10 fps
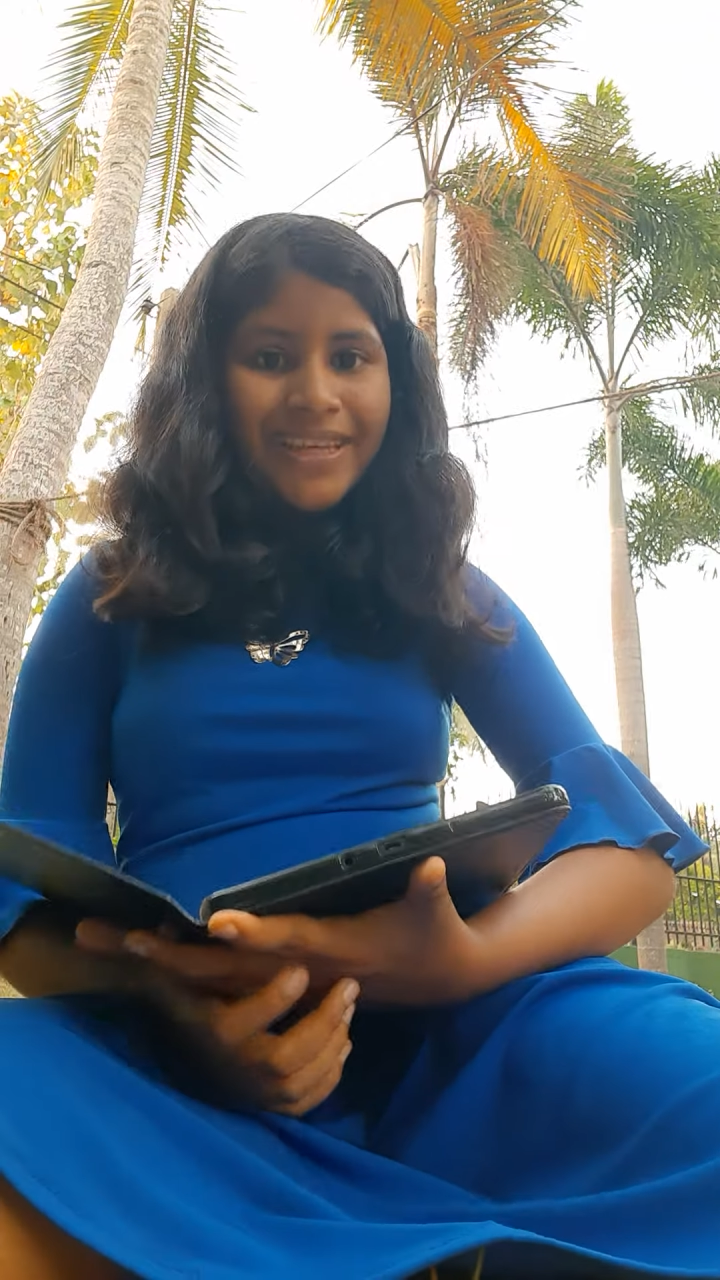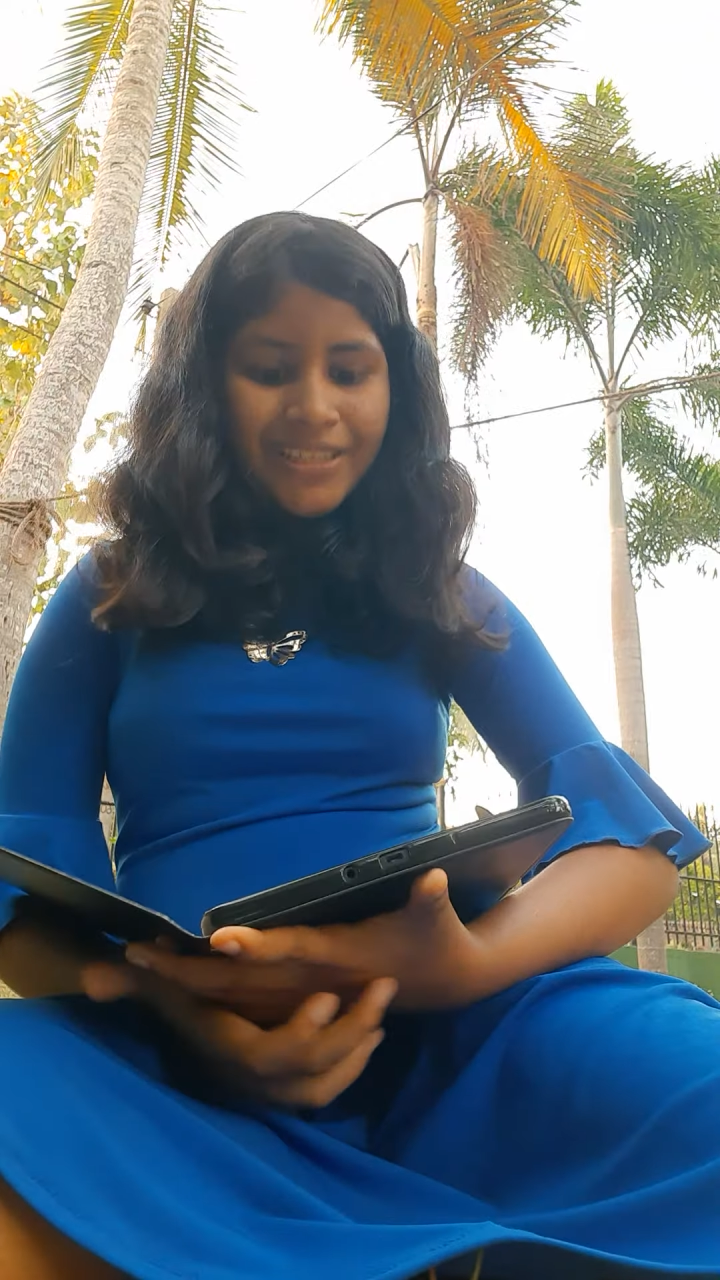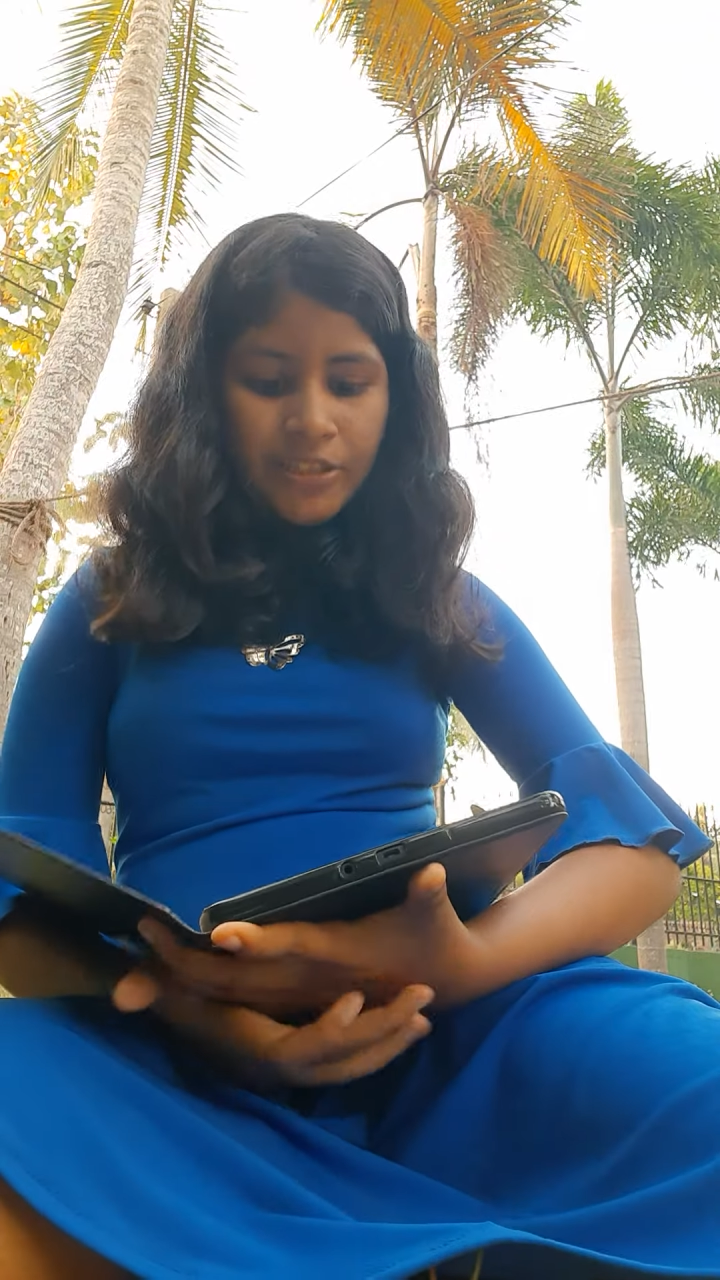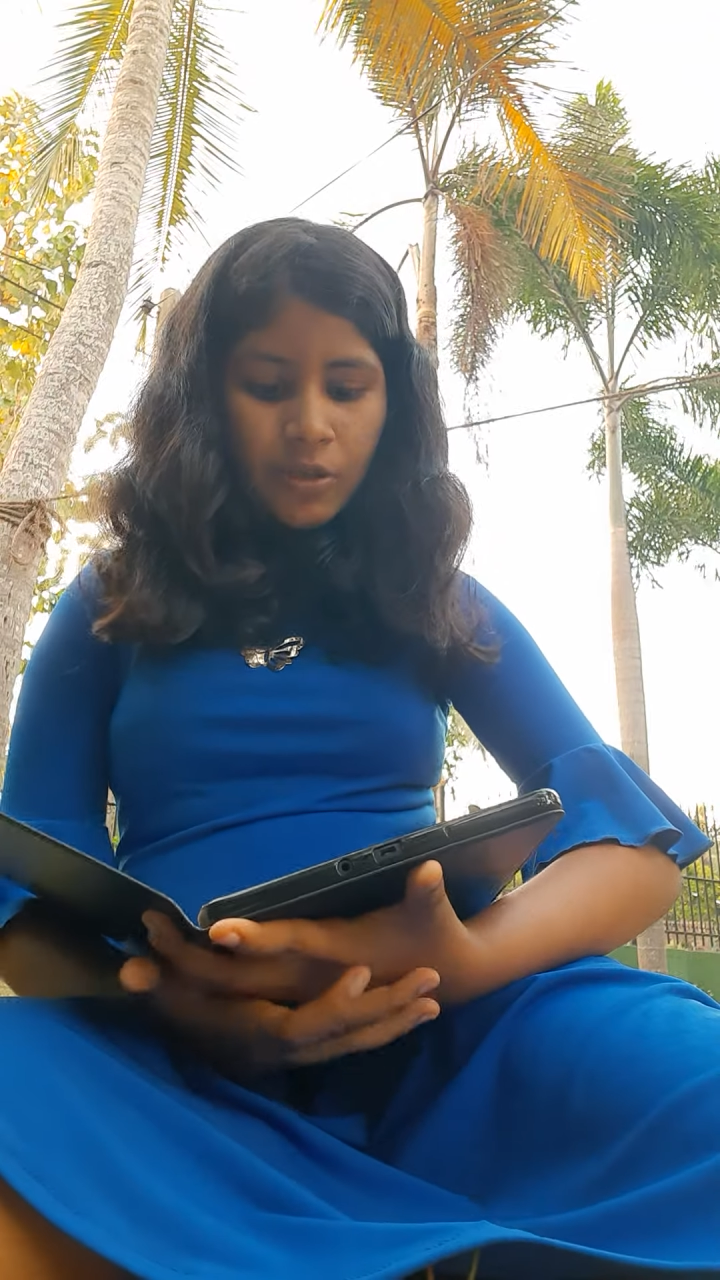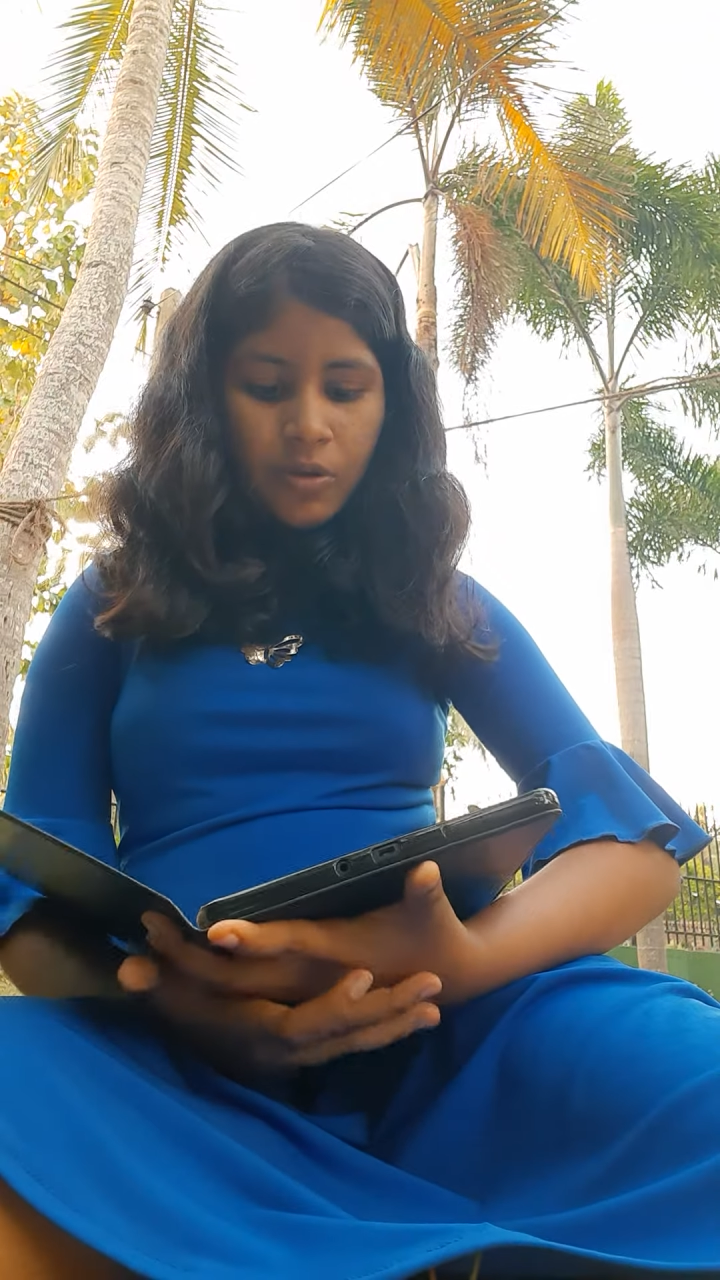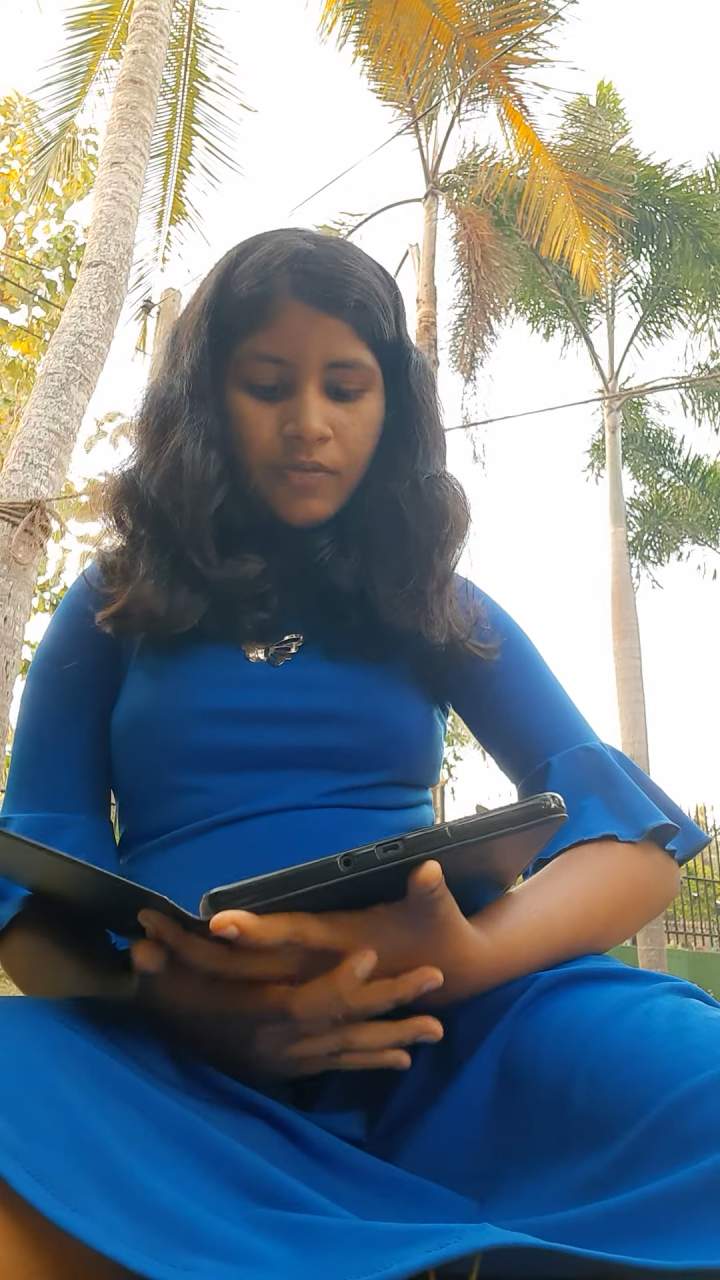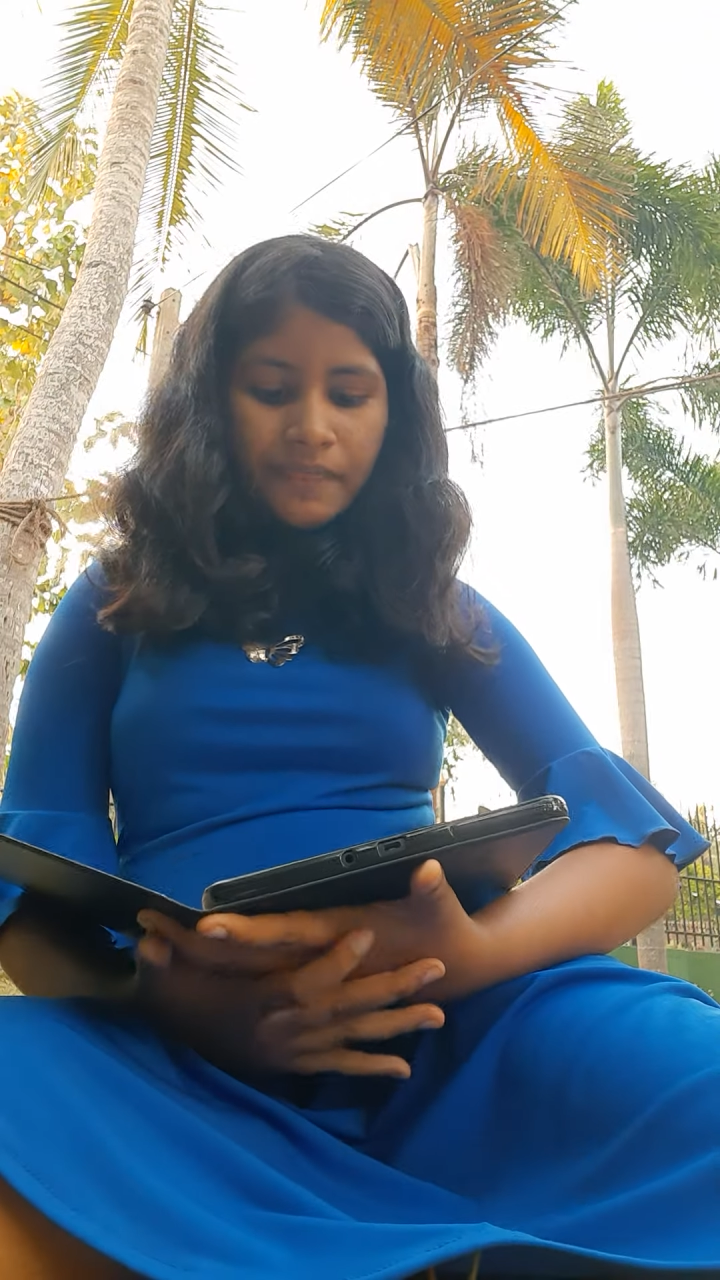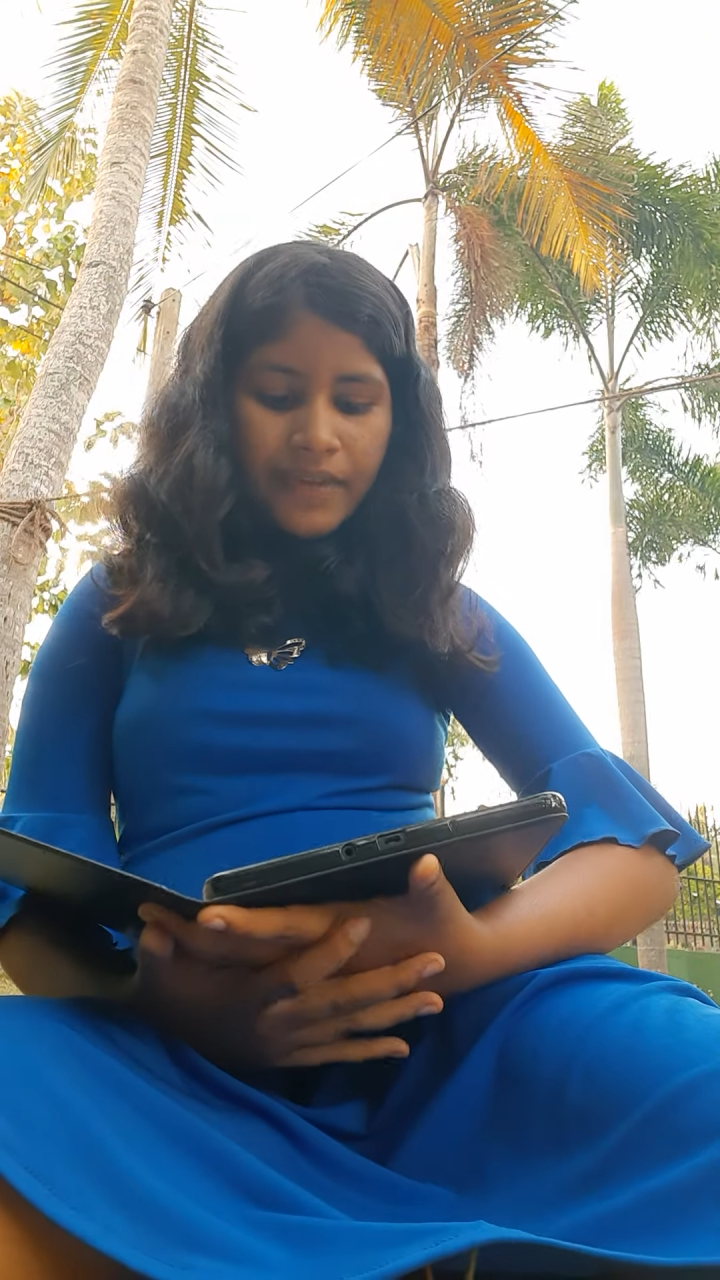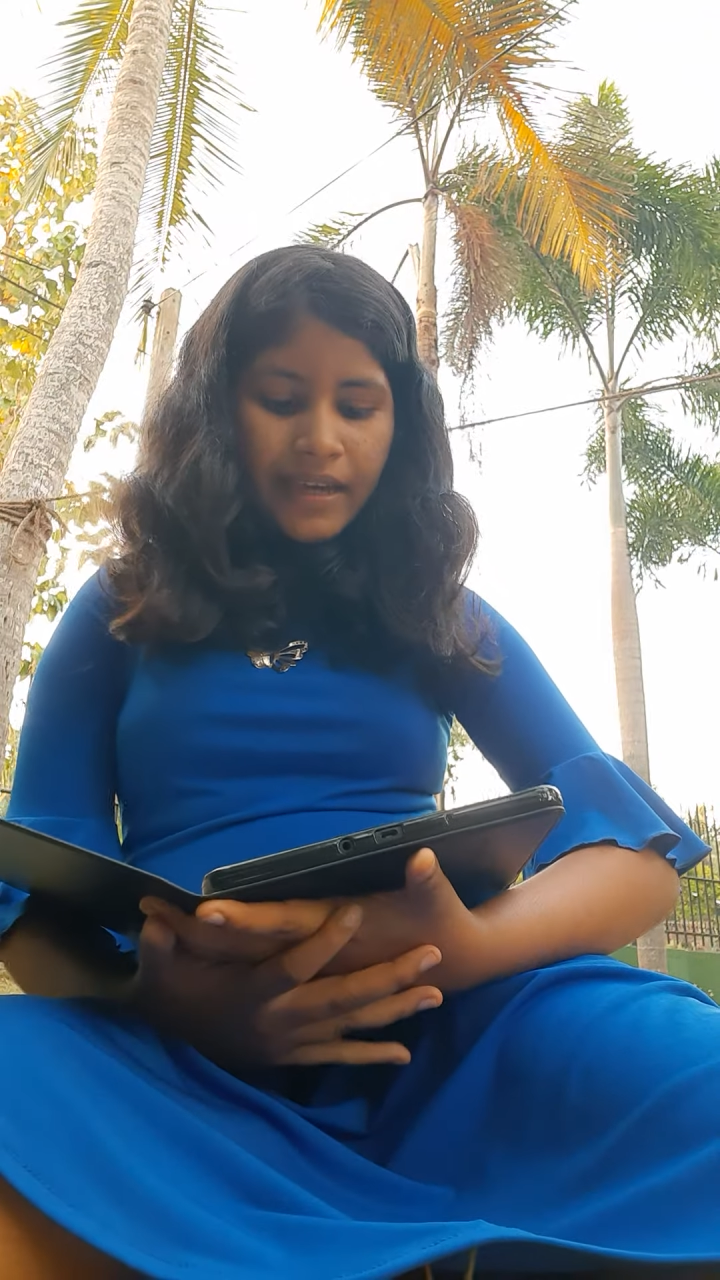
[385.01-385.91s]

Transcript: So